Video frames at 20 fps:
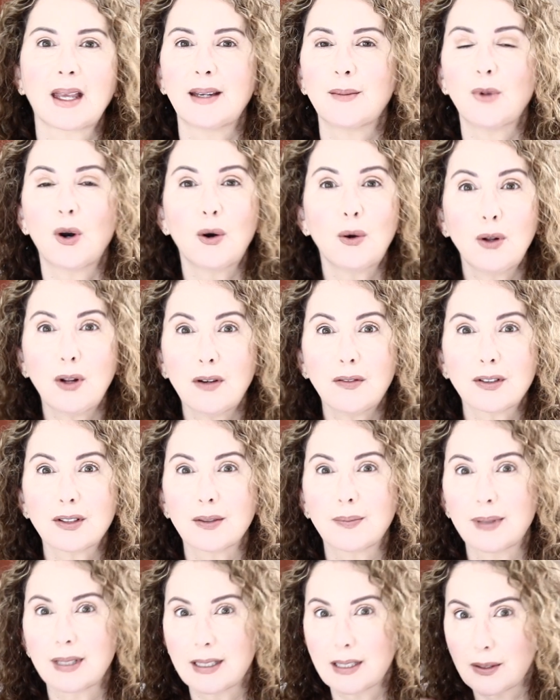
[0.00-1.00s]
I'm all over
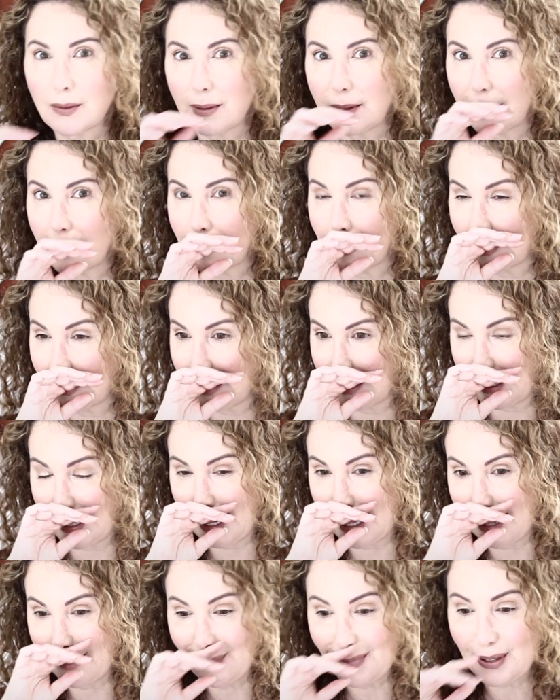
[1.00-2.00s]
the place today.
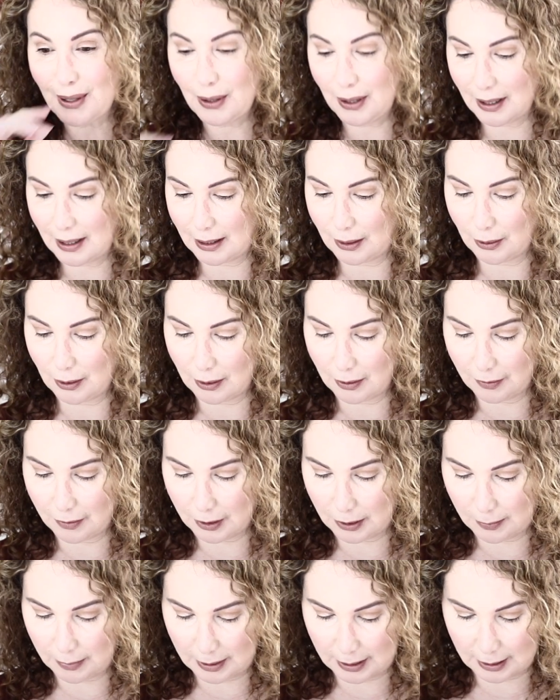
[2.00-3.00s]
Absolutely all
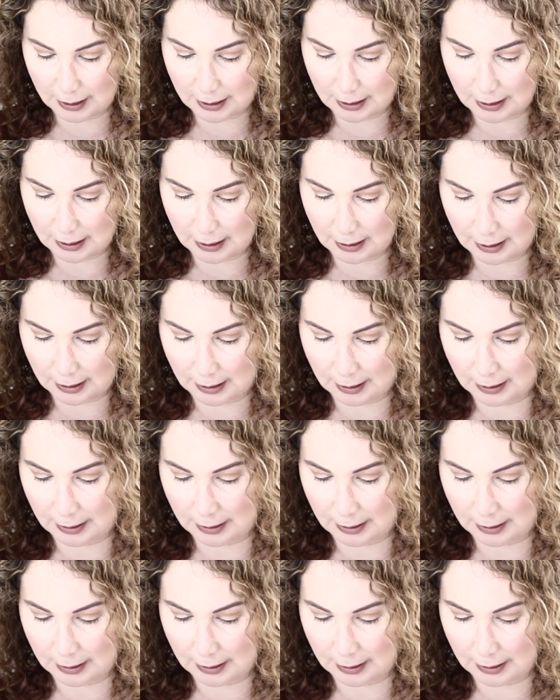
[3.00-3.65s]
over the place.